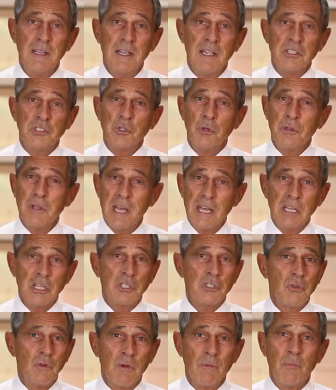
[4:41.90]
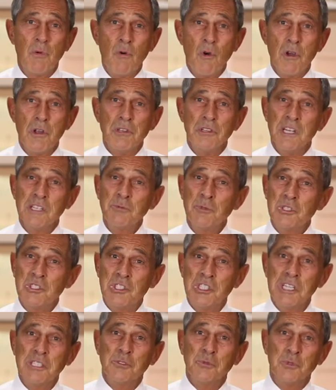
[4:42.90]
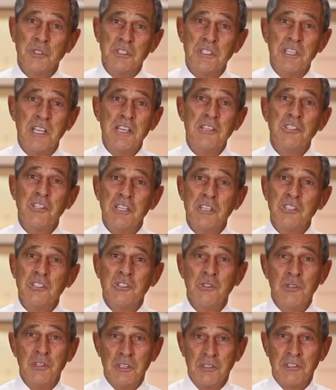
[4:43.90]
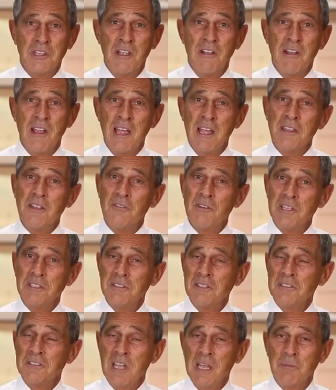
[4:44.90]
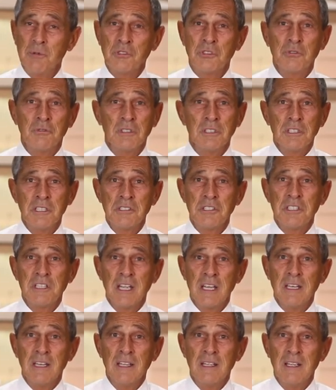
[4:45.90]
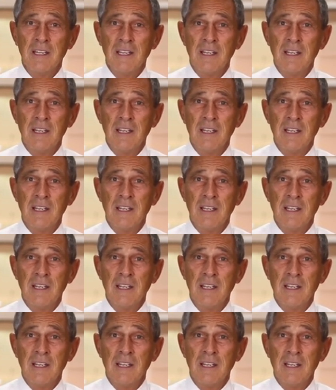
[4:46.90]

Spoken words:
And so that is so important. That's what Jesus was teaching Judas there and the rest of the disciples who were listening.